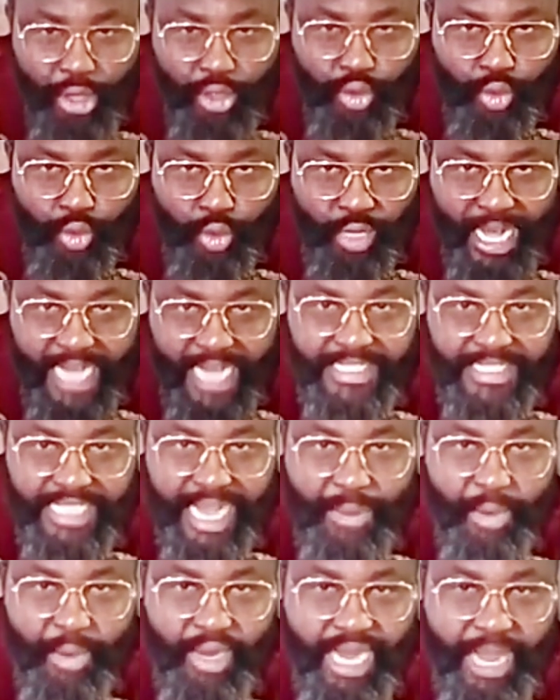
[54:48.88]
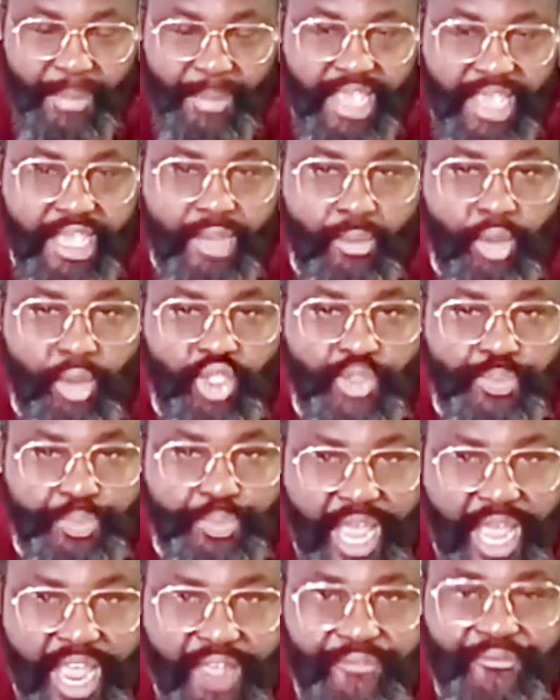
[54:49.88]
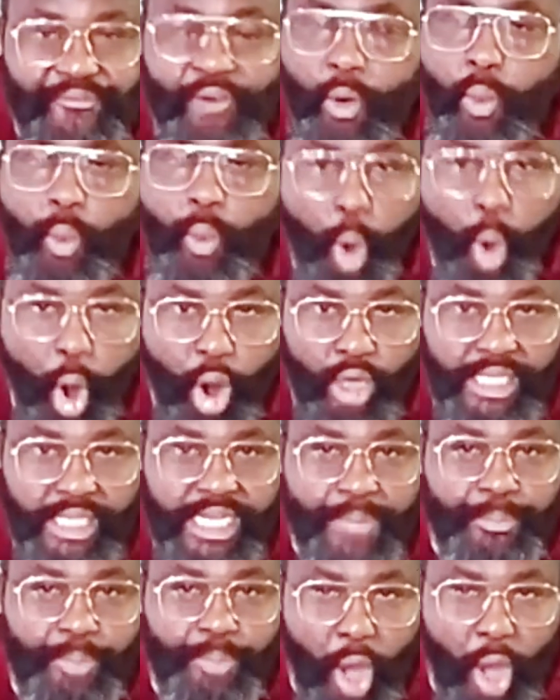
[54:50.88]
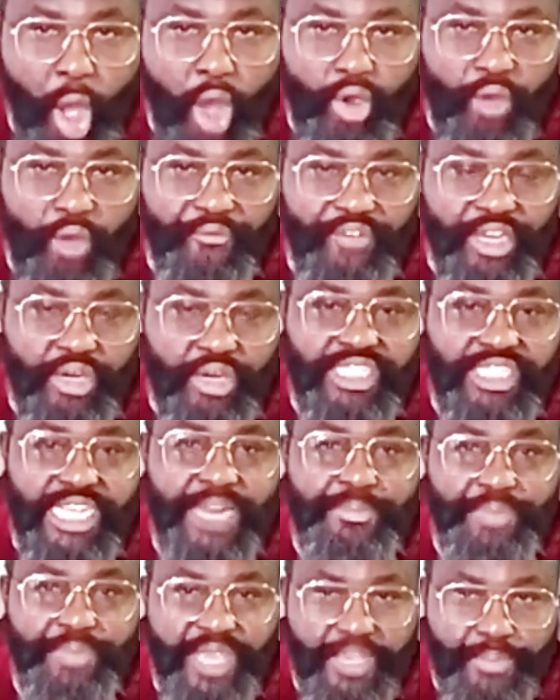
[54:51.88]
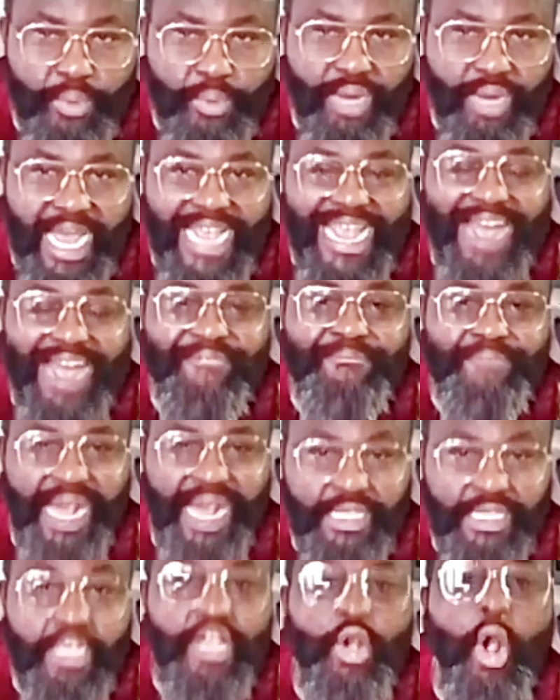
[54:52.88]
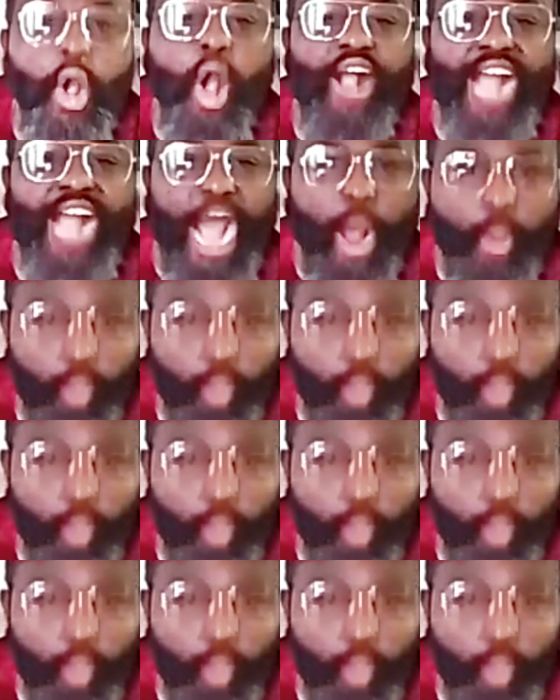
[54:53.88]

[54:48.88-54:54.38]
catch someone, but he must pay for war, the blood of innocent people that he have marked. Whether